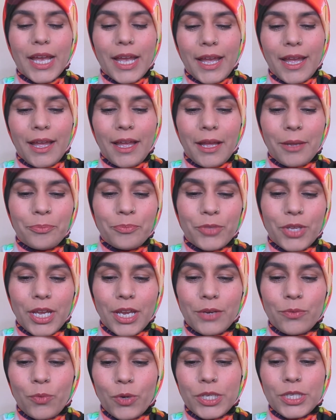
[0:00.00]

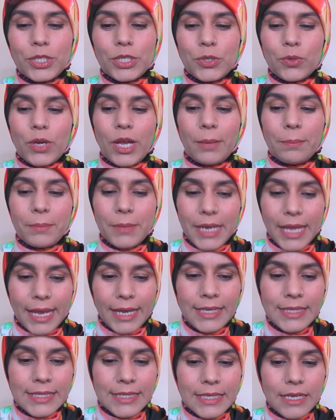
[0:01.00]
and what to come
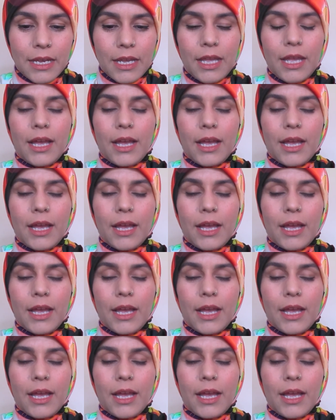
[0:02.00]
next.